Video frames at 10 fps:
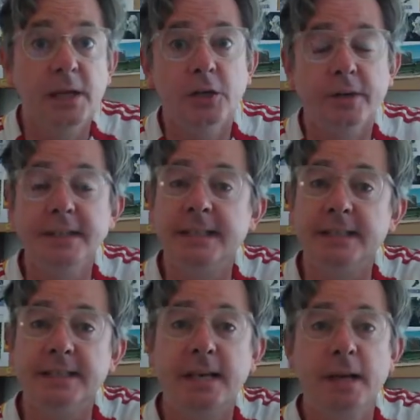
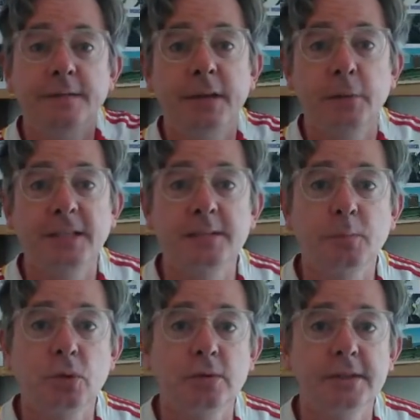Greetings, fellow
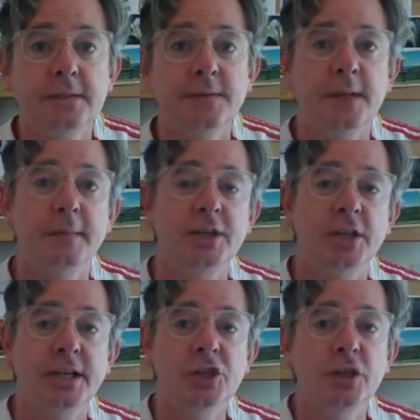explorers of the
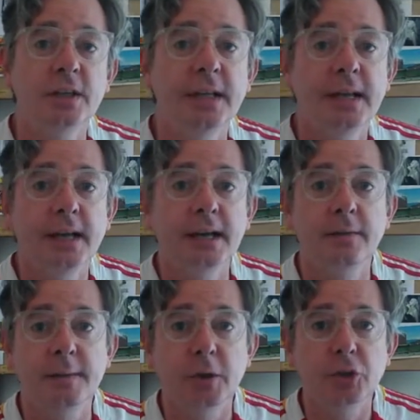imagination and of
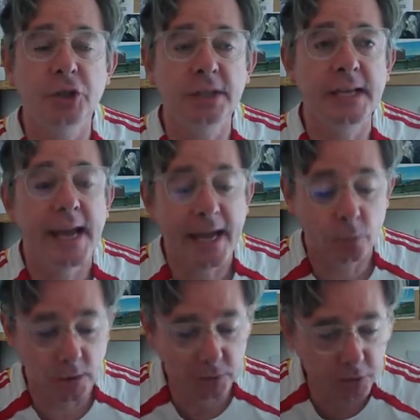emotion, and
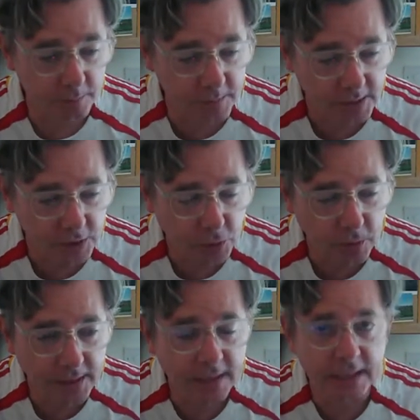welcome to
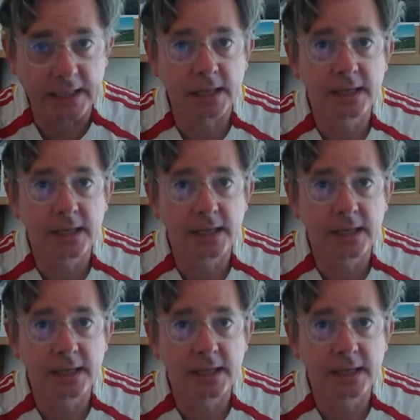another